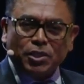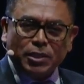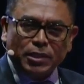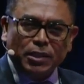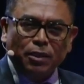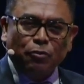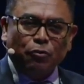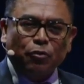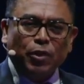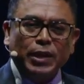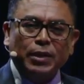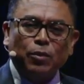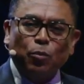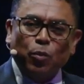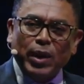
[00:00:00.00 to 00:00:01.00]

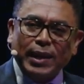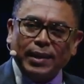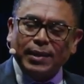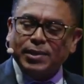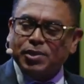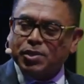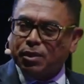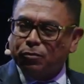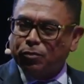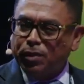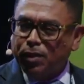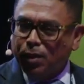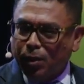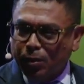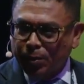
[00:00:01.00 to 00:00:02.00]
different ways of
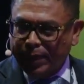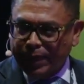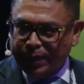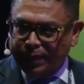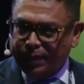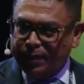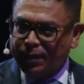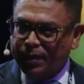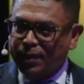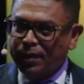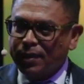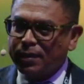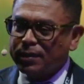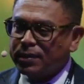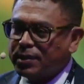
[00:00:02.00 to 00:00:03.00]
knowing,
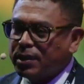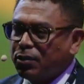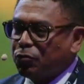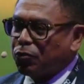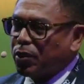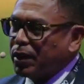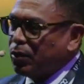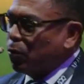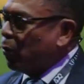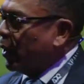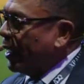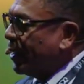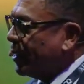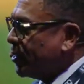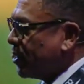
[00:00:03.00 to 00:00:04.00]
different
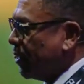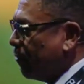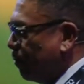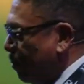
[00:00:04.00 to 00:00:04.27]
ways of